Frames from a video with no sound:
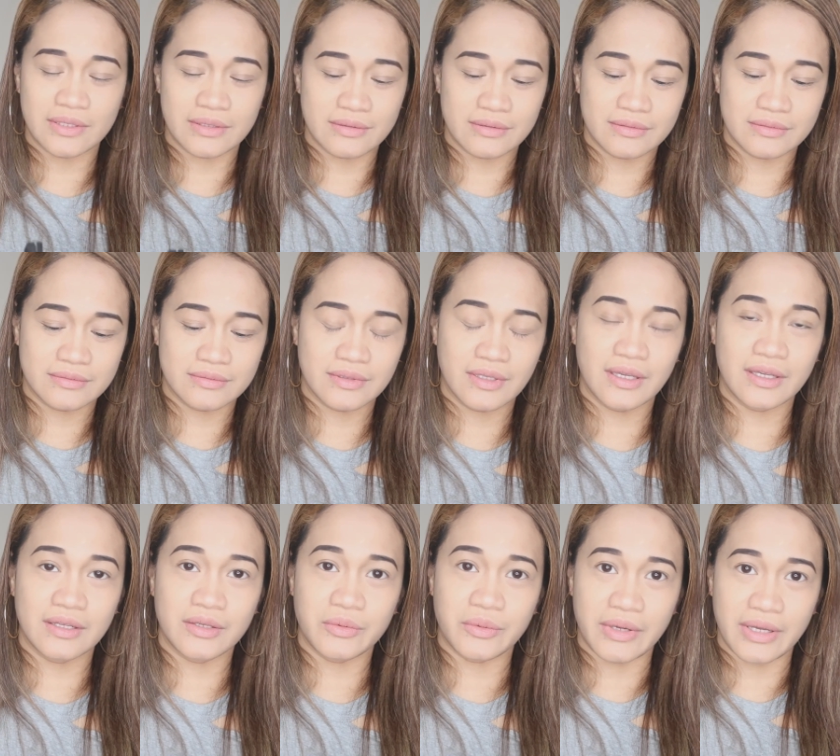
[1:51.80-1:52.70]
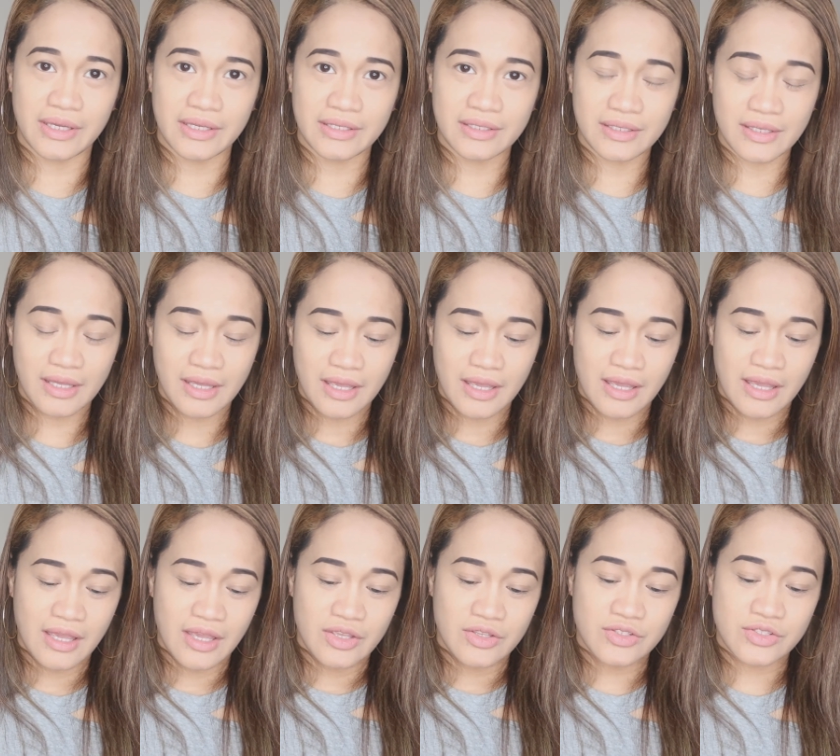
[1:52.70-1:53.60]
But anyway,
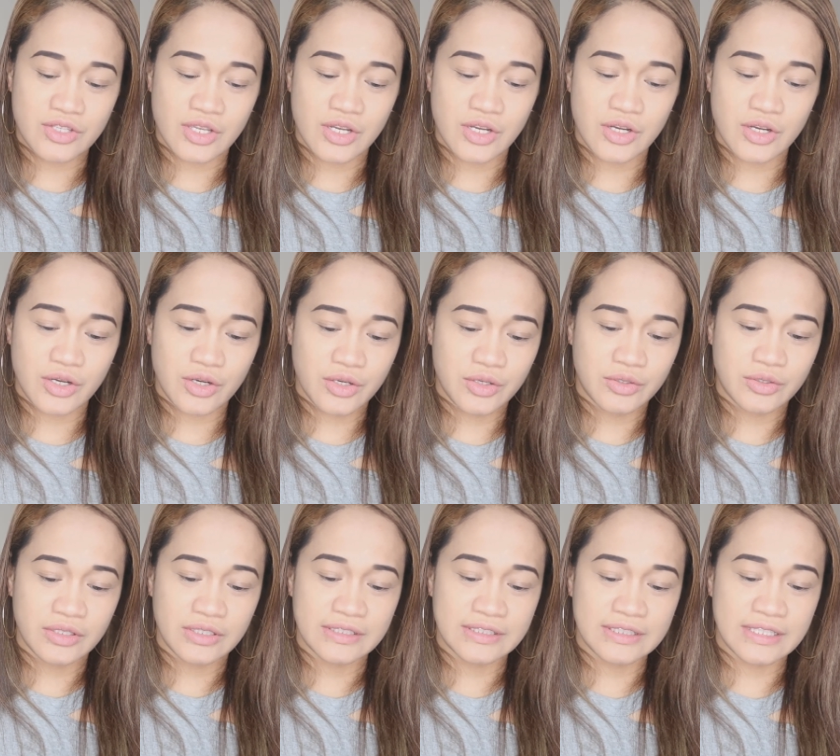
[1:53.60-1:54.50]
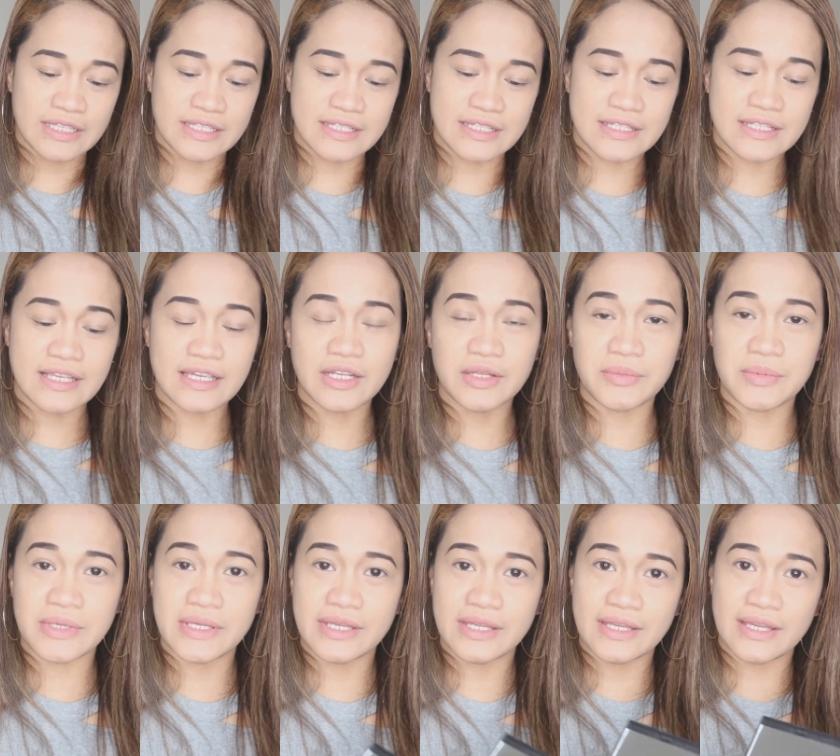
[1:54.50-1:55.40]
so this is gonna
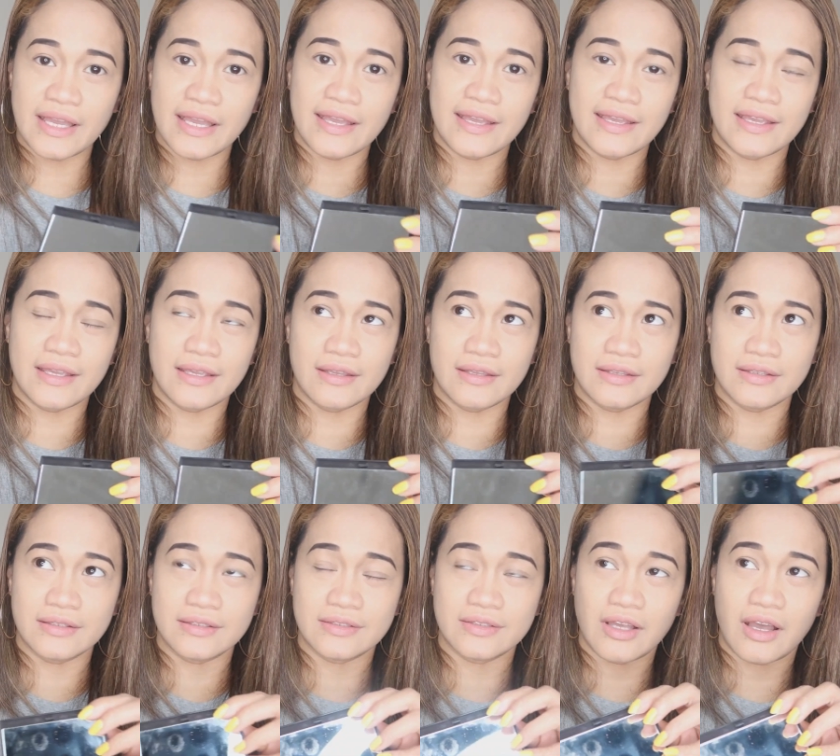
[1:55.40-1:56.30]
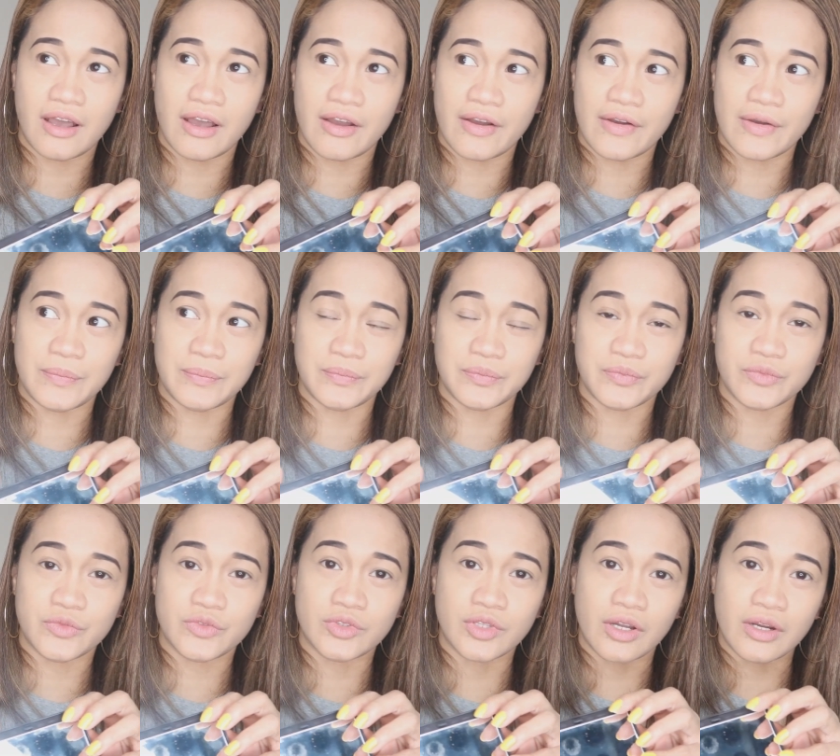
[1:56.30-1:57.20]
be a
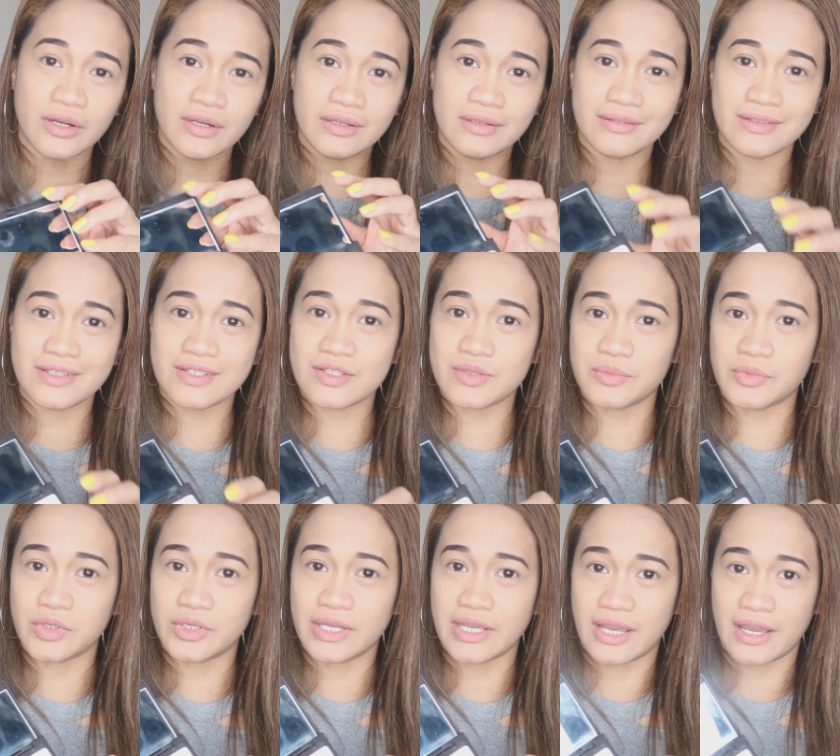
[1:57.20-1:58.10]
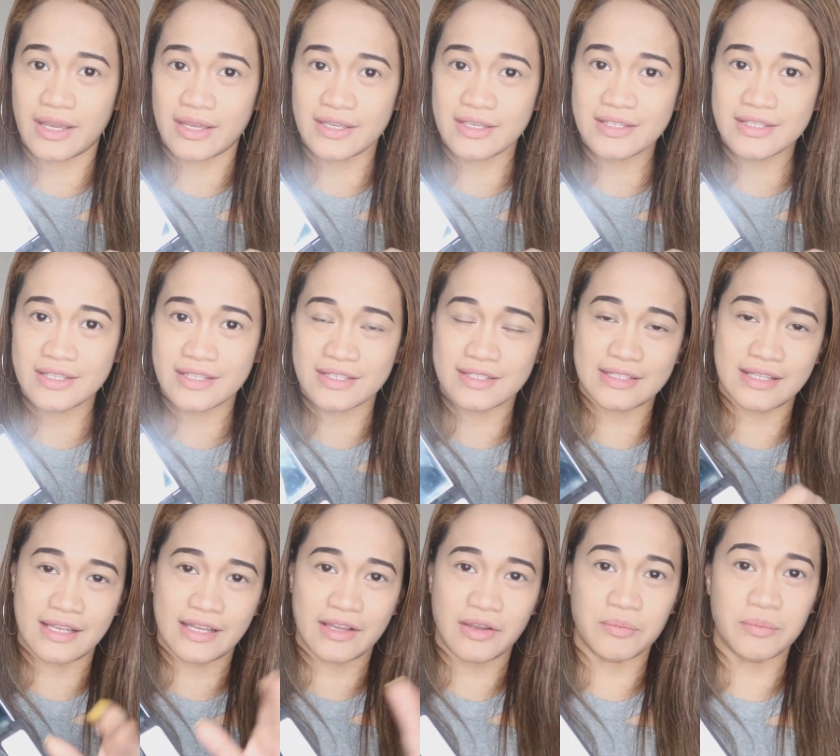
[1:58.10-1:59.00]
um, dark smoky eyes.
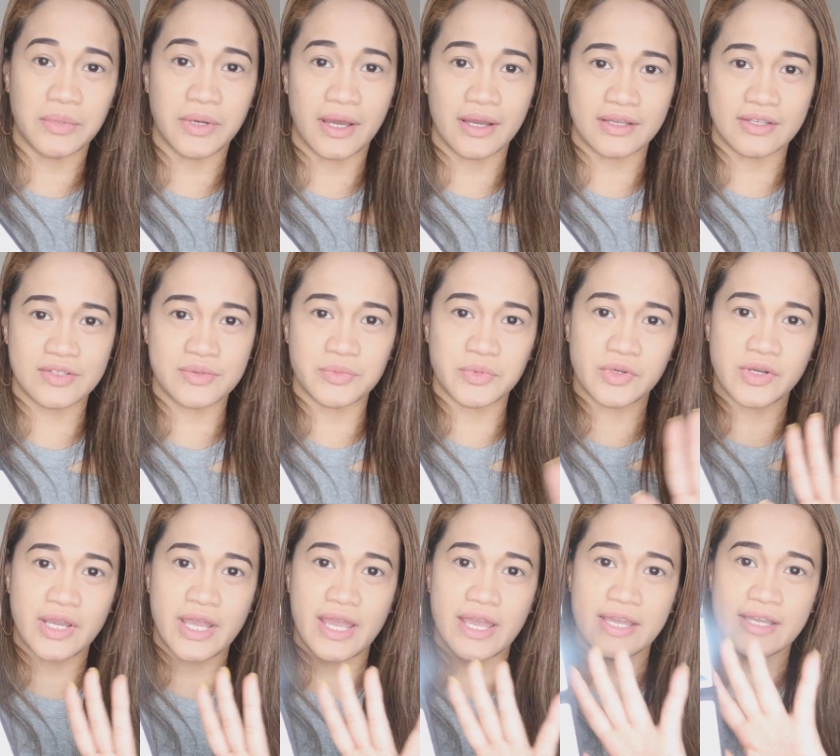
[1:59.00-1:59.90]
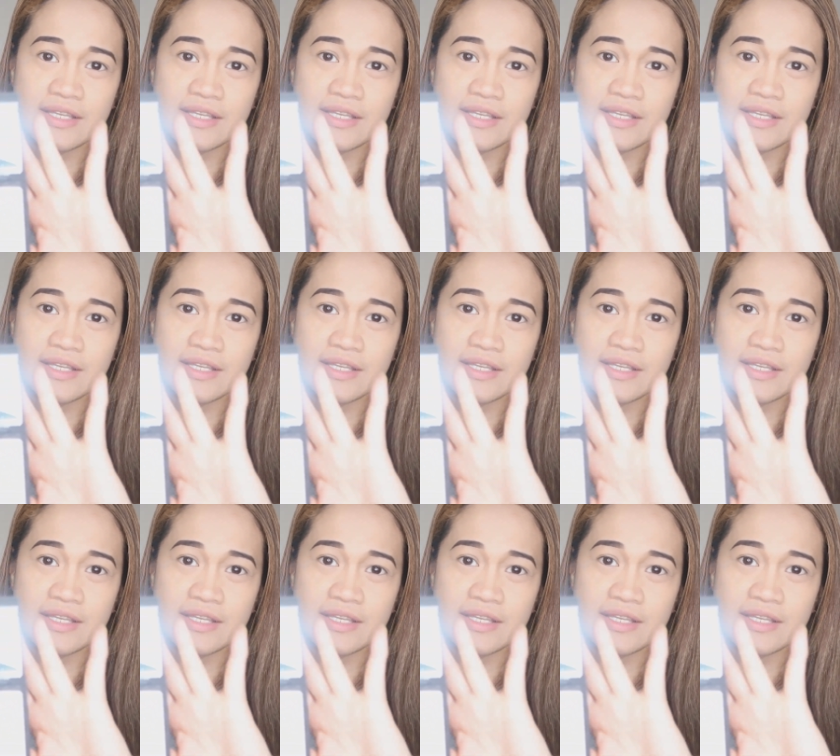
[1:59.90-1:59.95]
It's like a black smoky